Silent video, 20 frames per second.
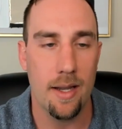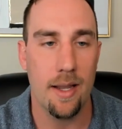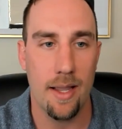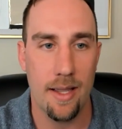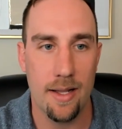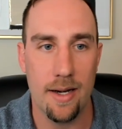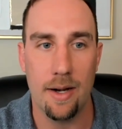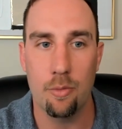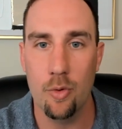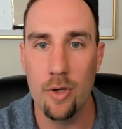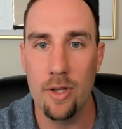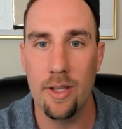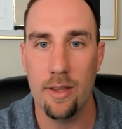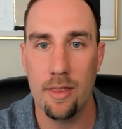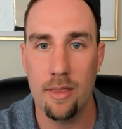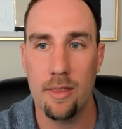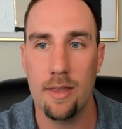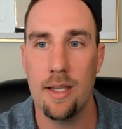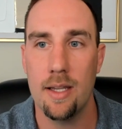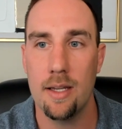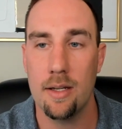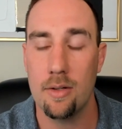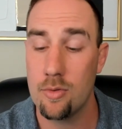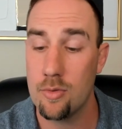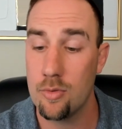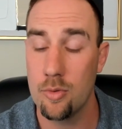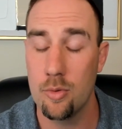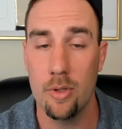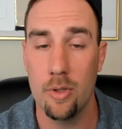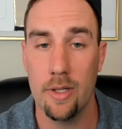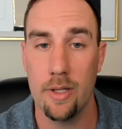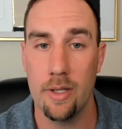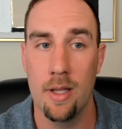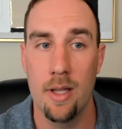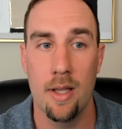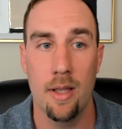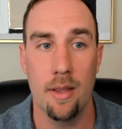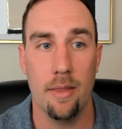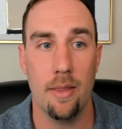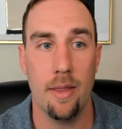and i really think truly
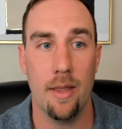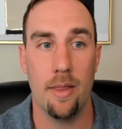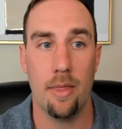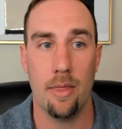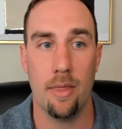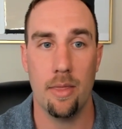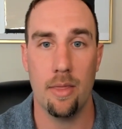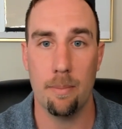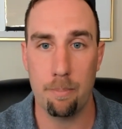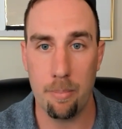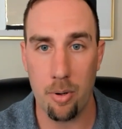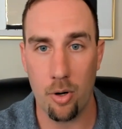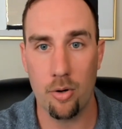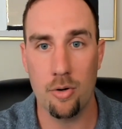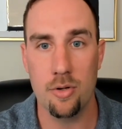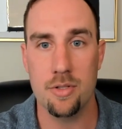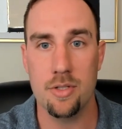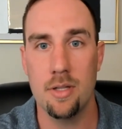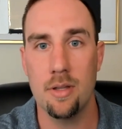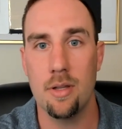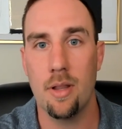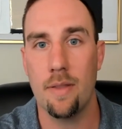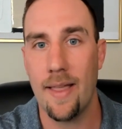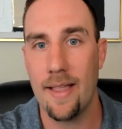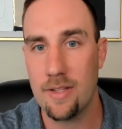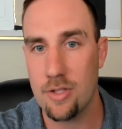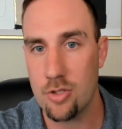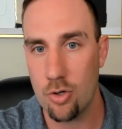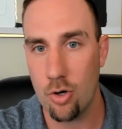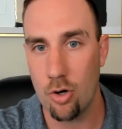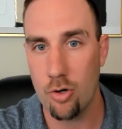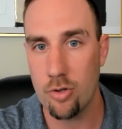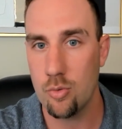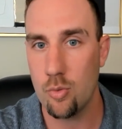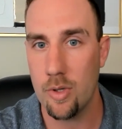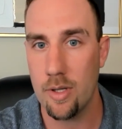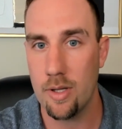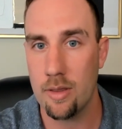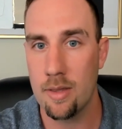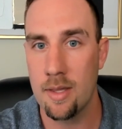that the person that that starts
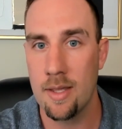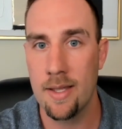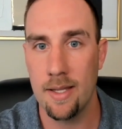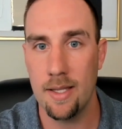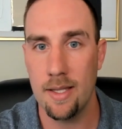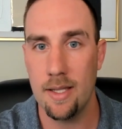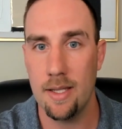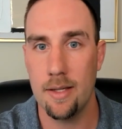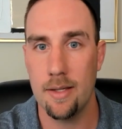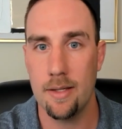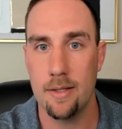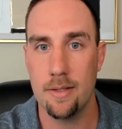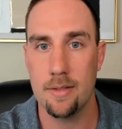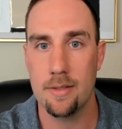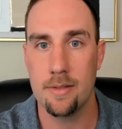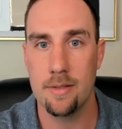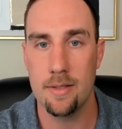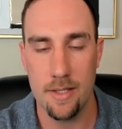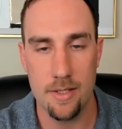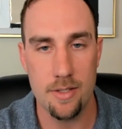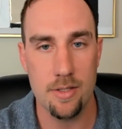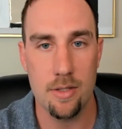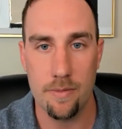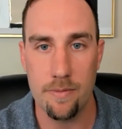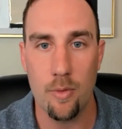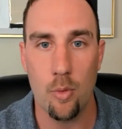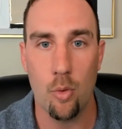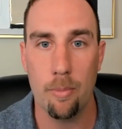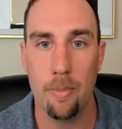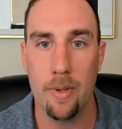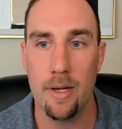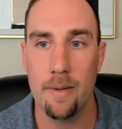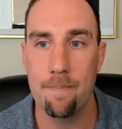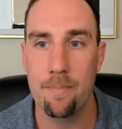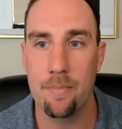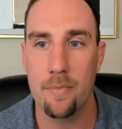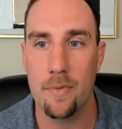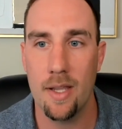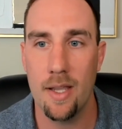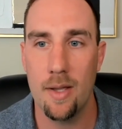with is is the foreman
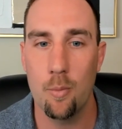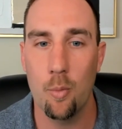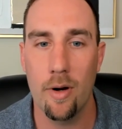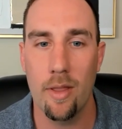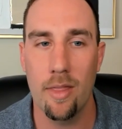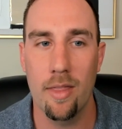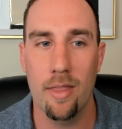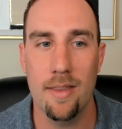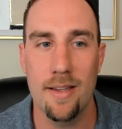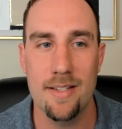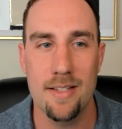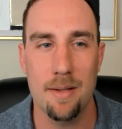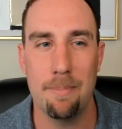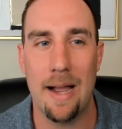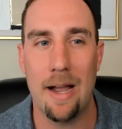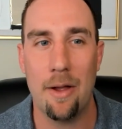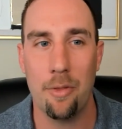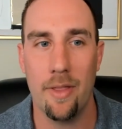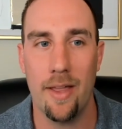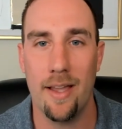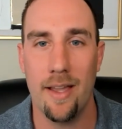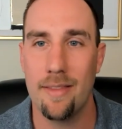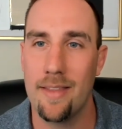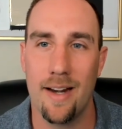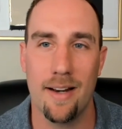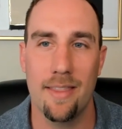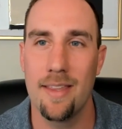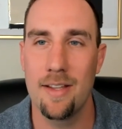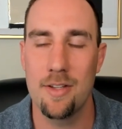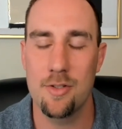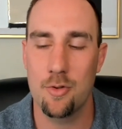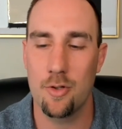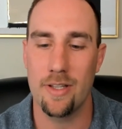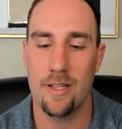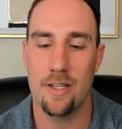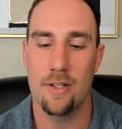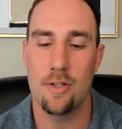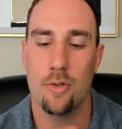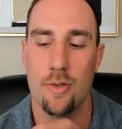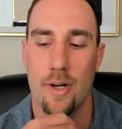and one of the things about that that i think is
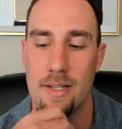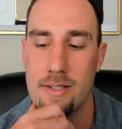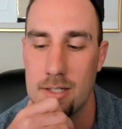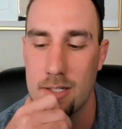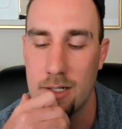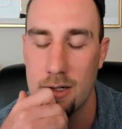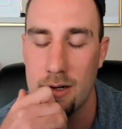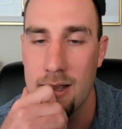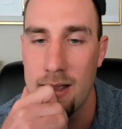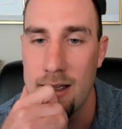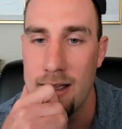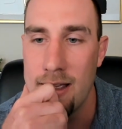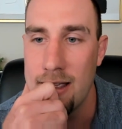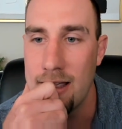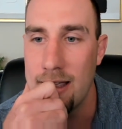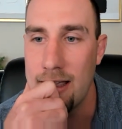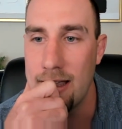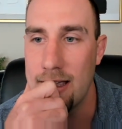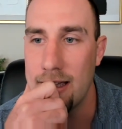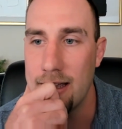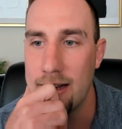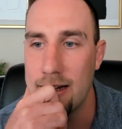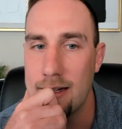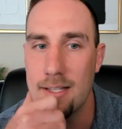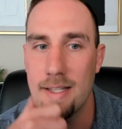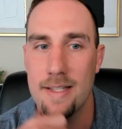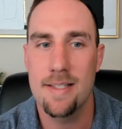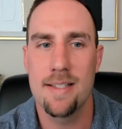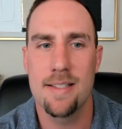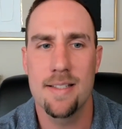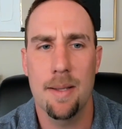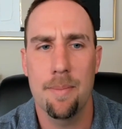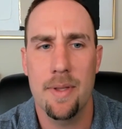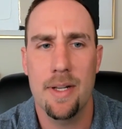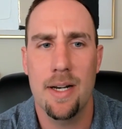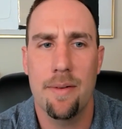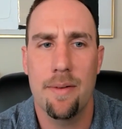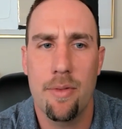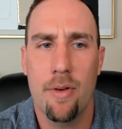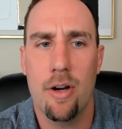really interesting and this is
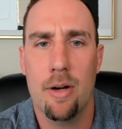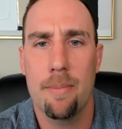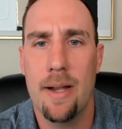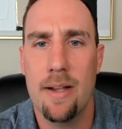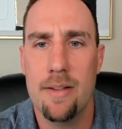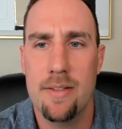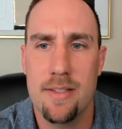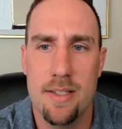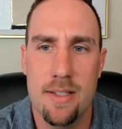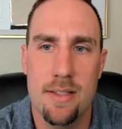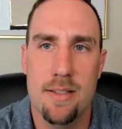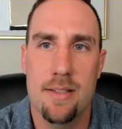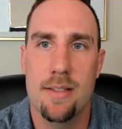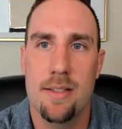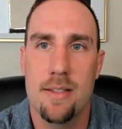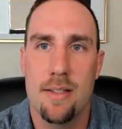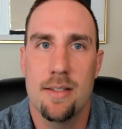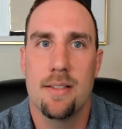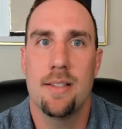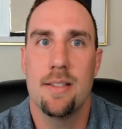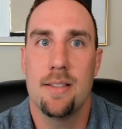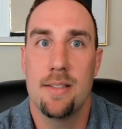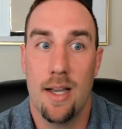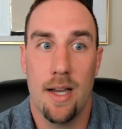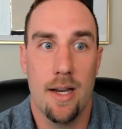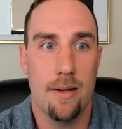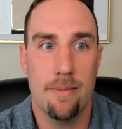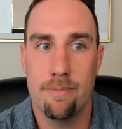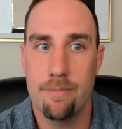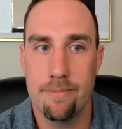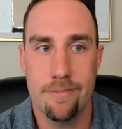something I've thought about since since I,